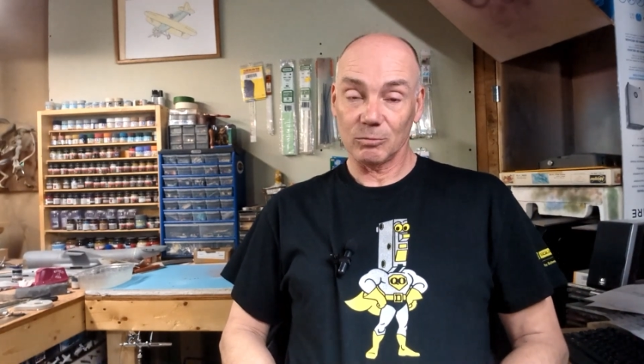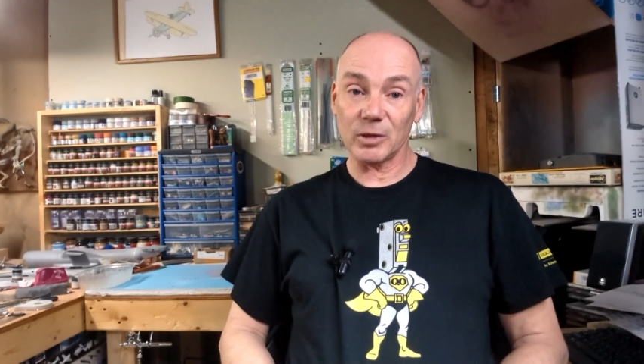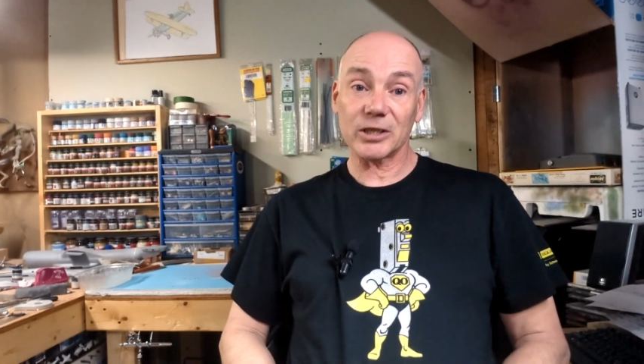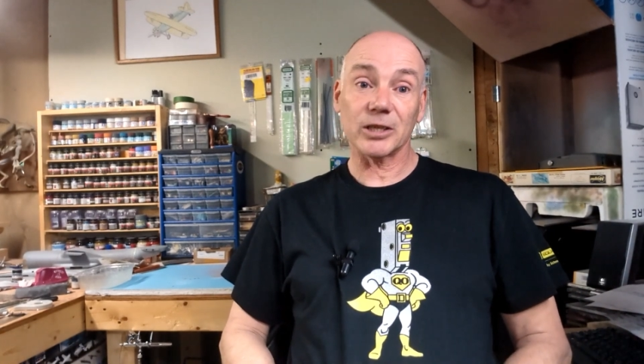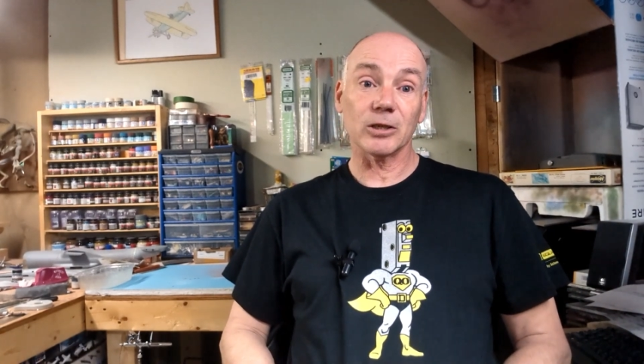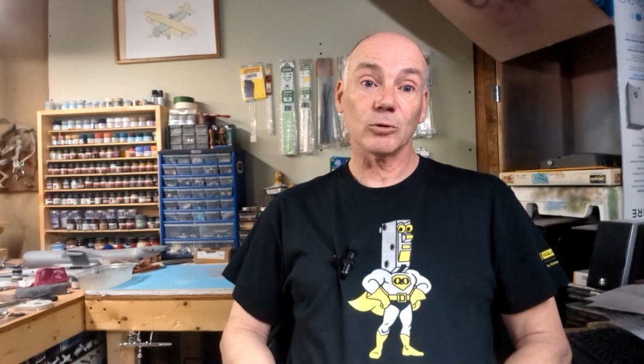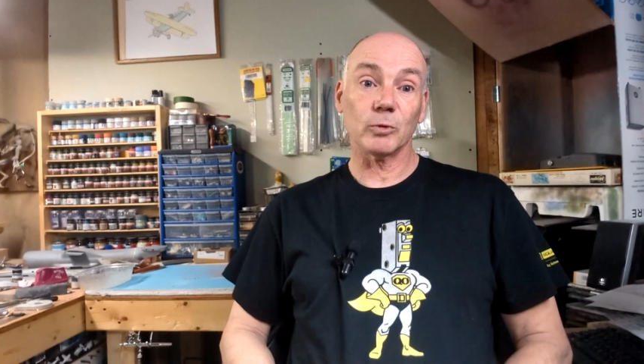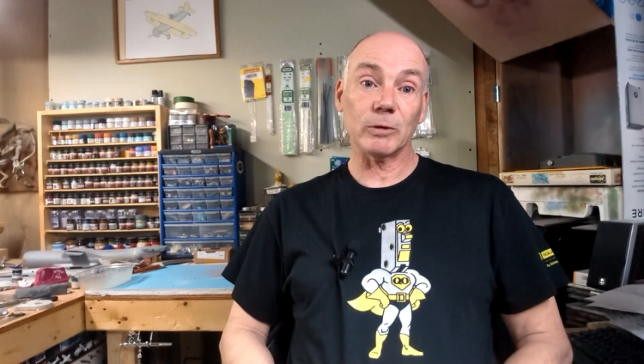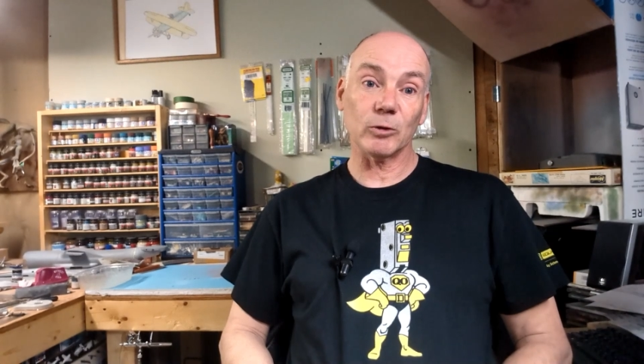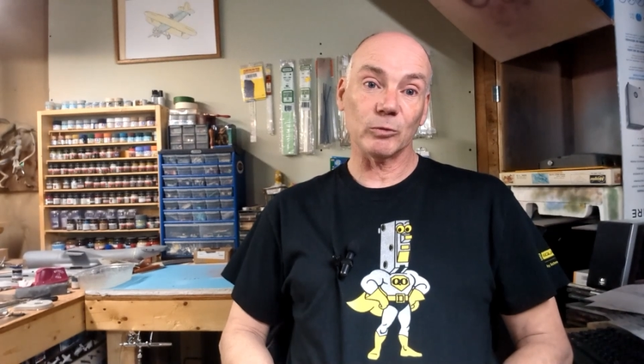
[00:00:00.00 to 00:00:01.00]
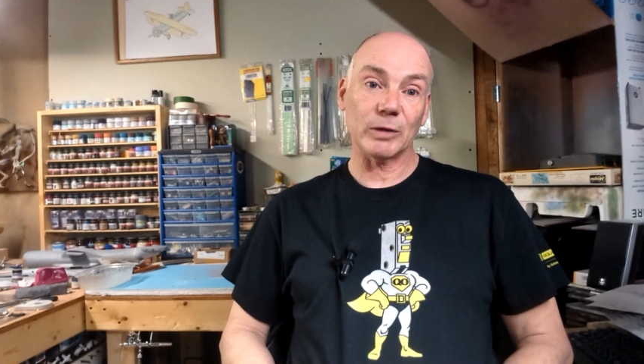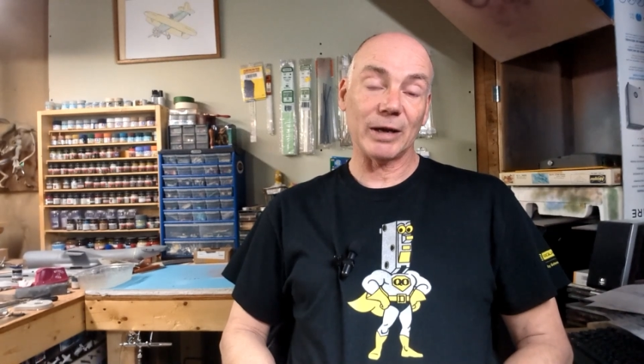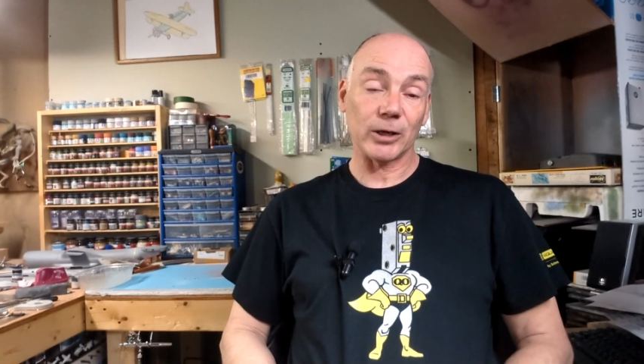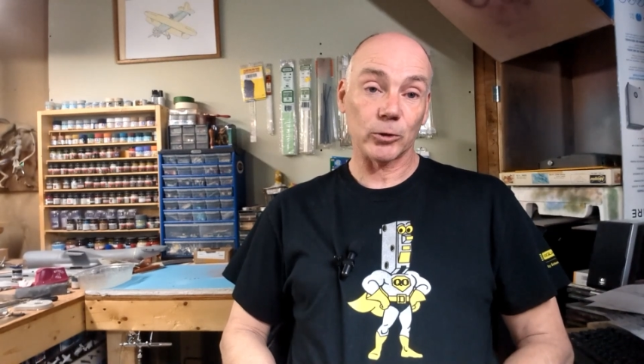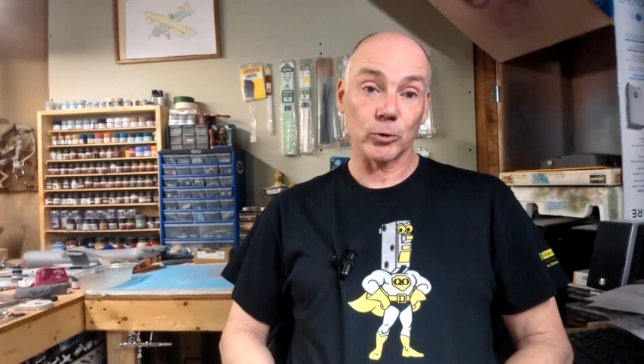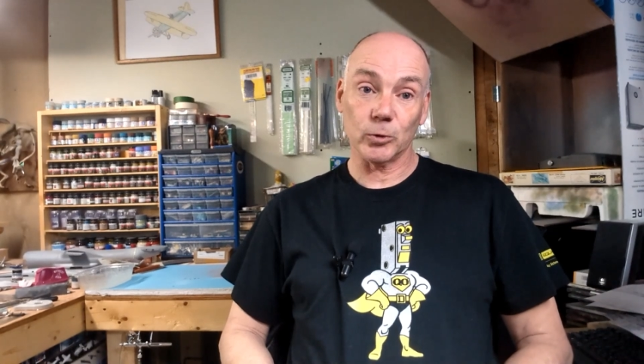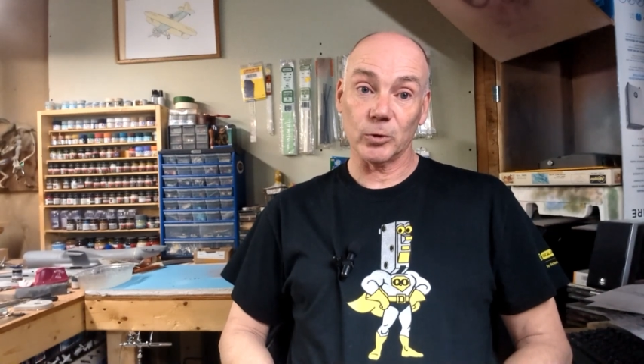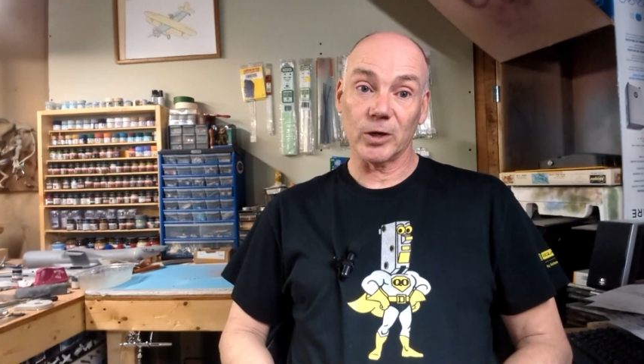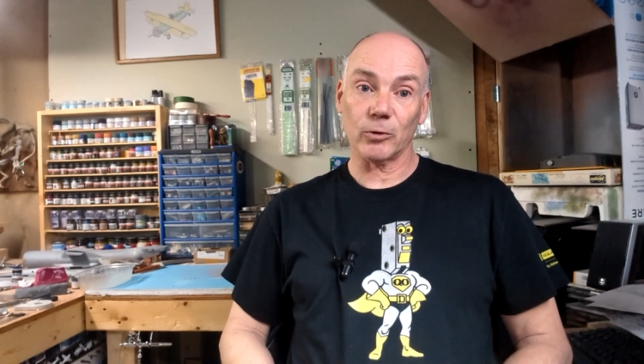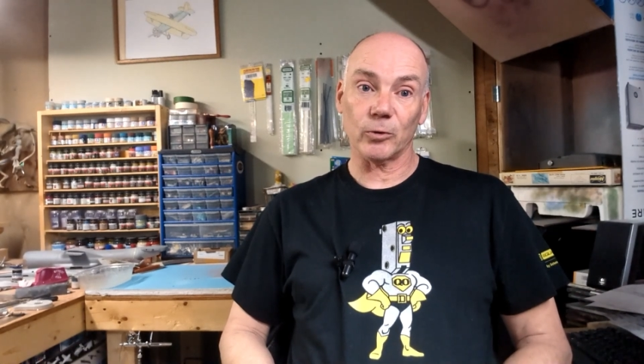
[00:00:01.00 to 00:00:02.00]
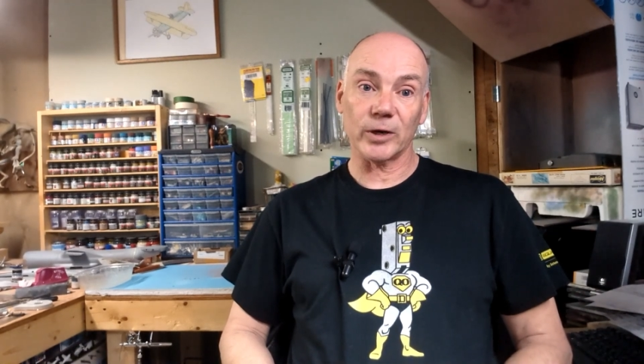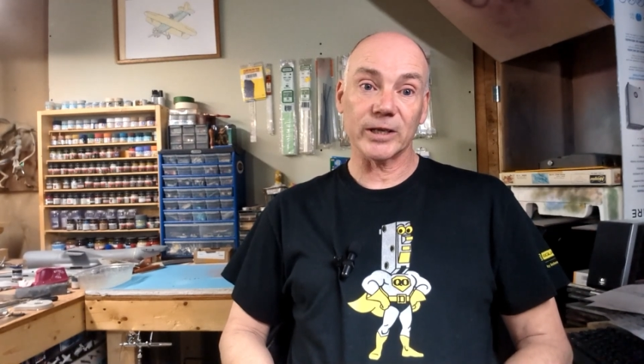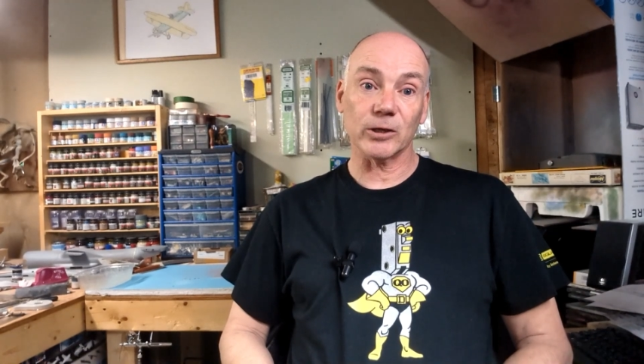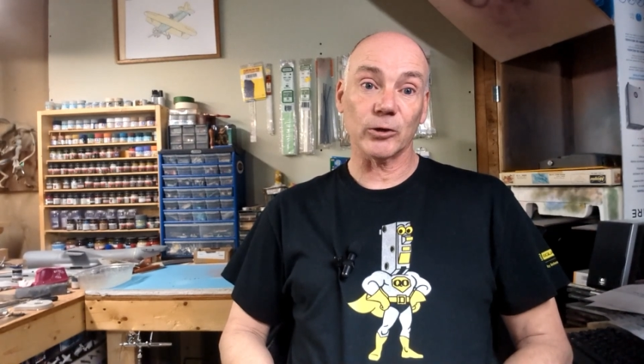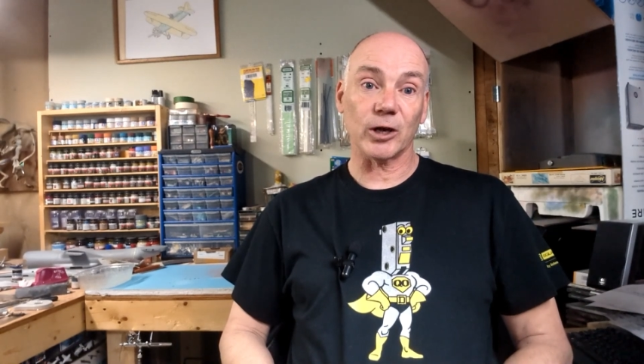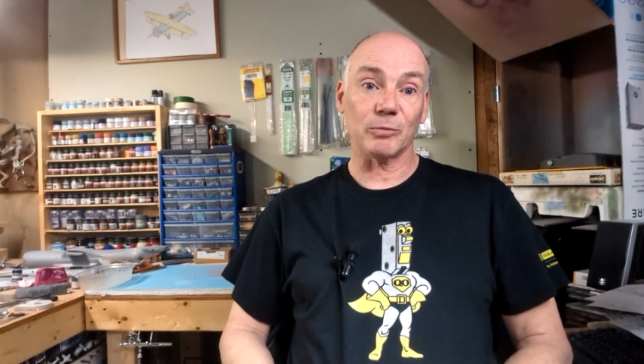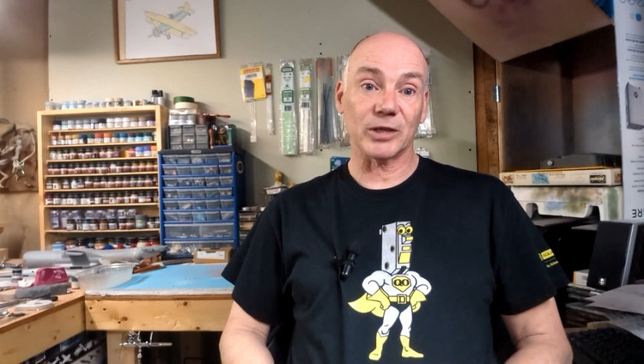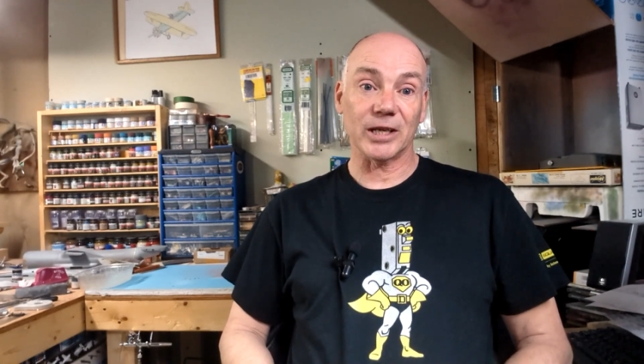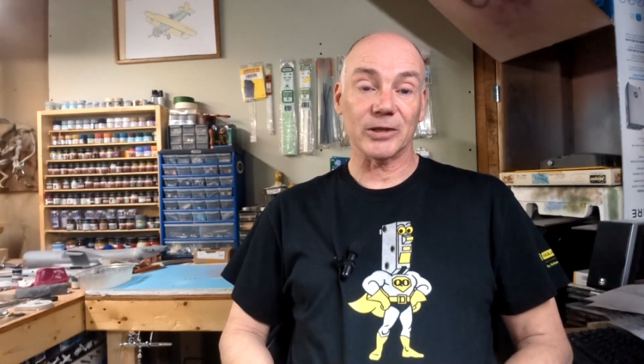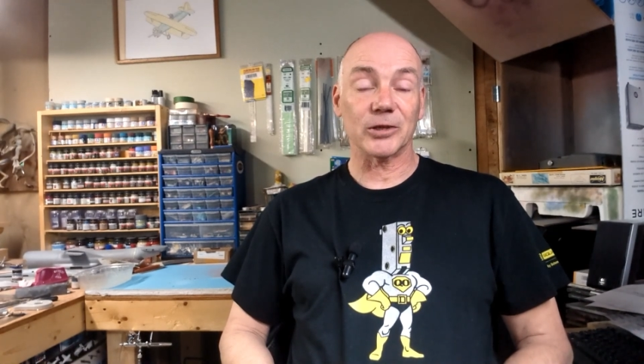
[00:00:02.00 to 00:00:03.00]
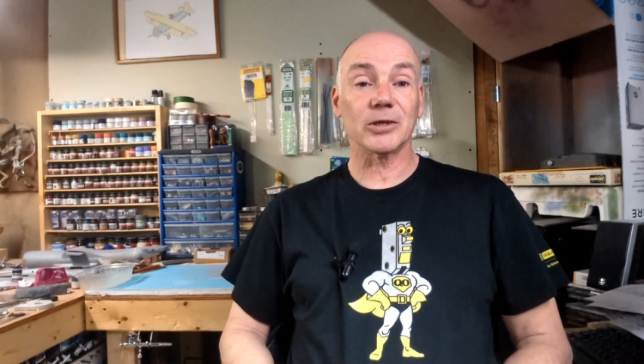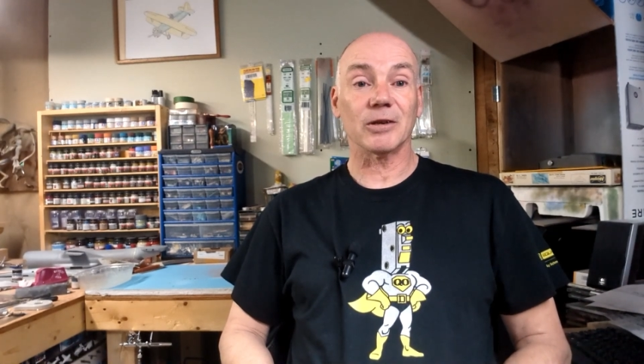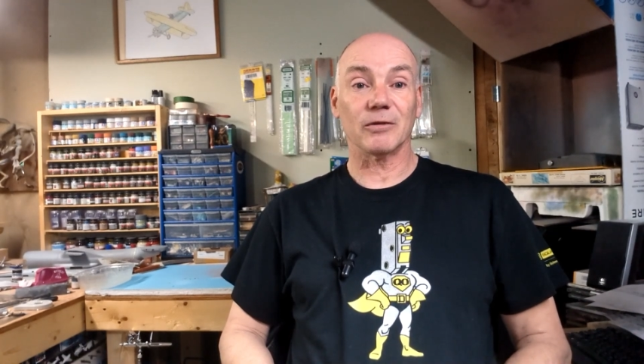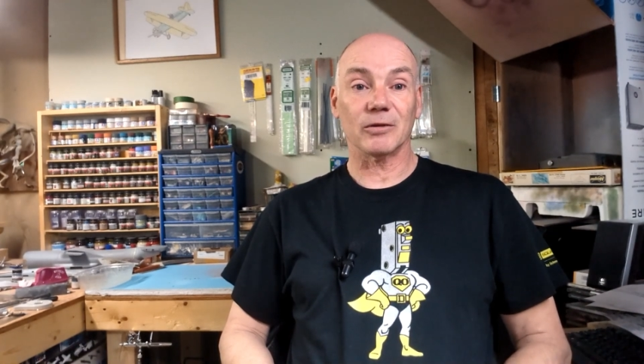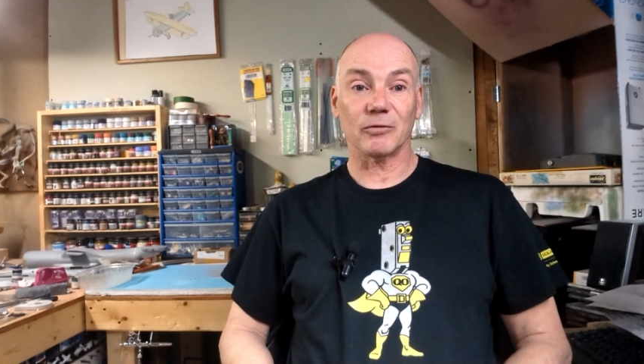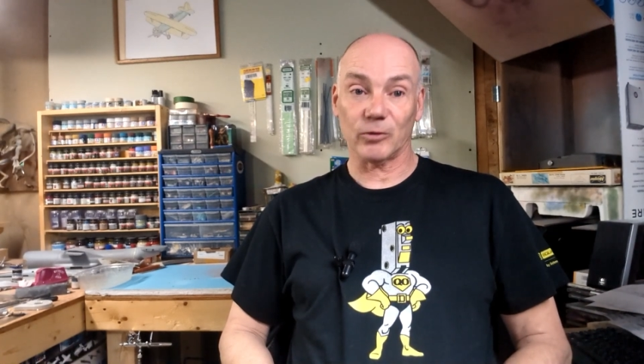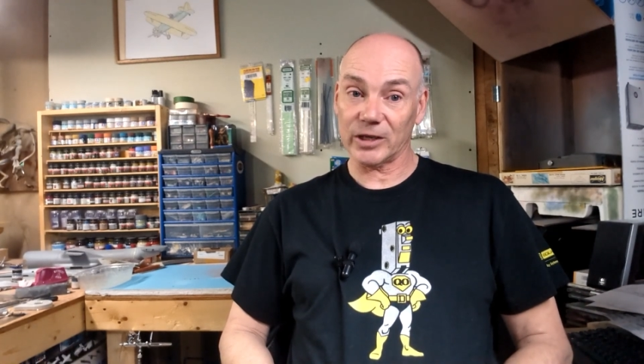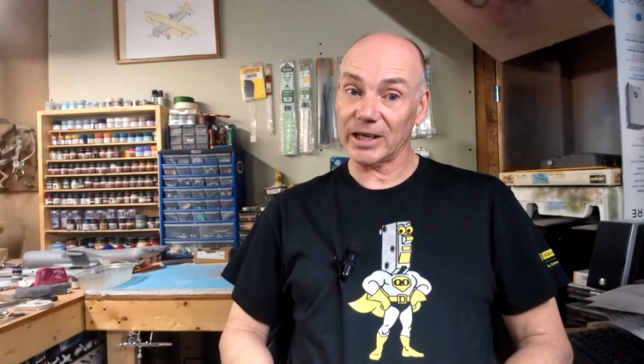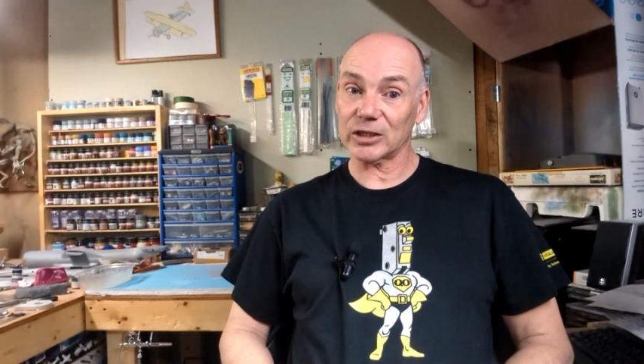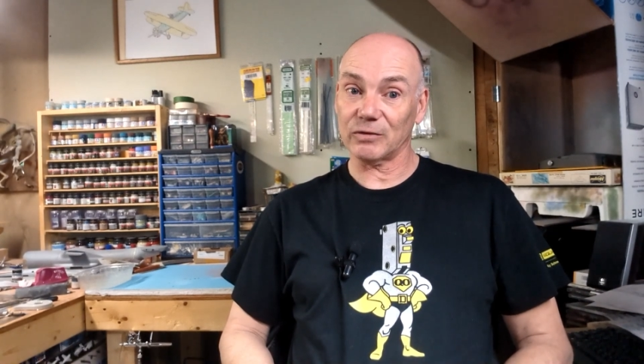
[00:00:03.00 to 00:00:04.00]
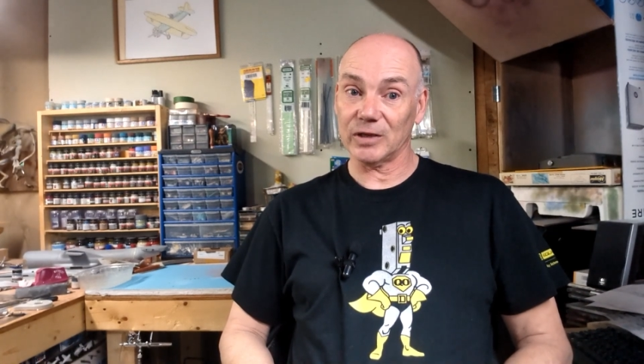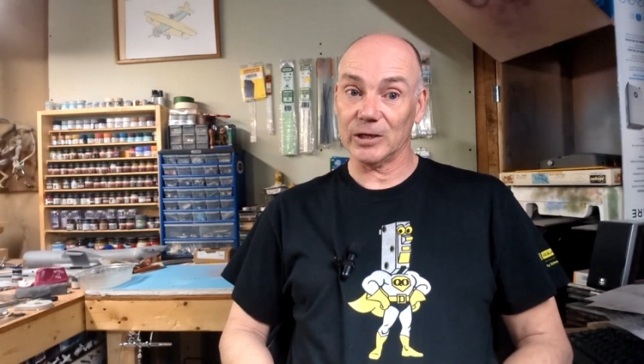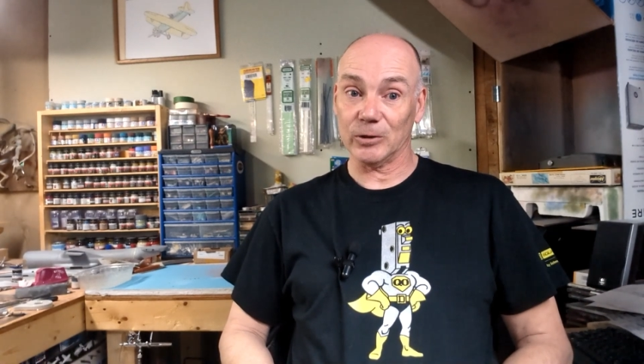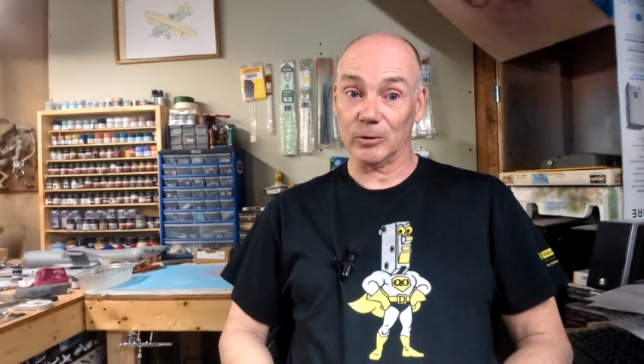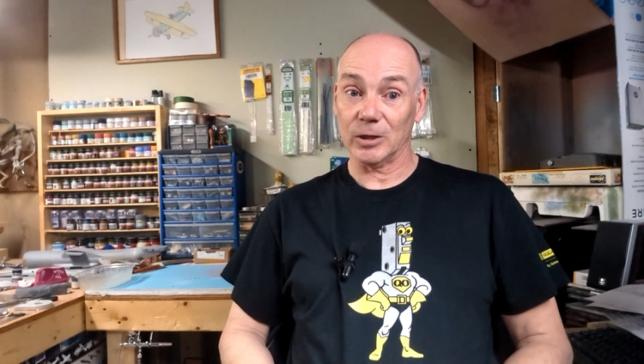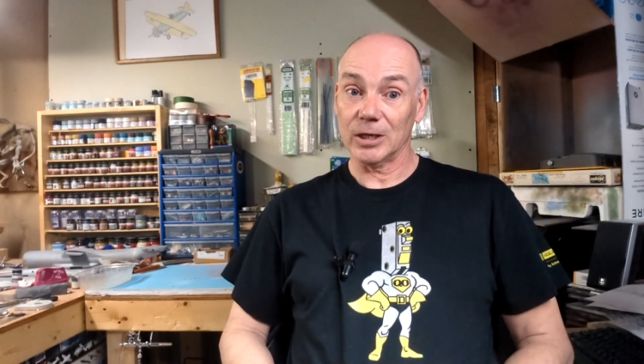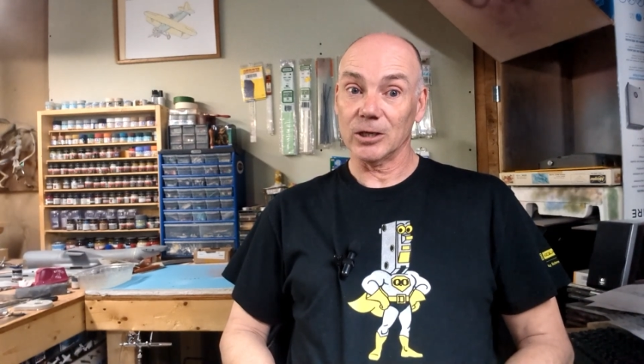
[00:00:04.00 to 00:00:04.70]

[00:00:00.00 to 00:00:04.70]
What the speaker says: but we will be back to regular updates for the next video.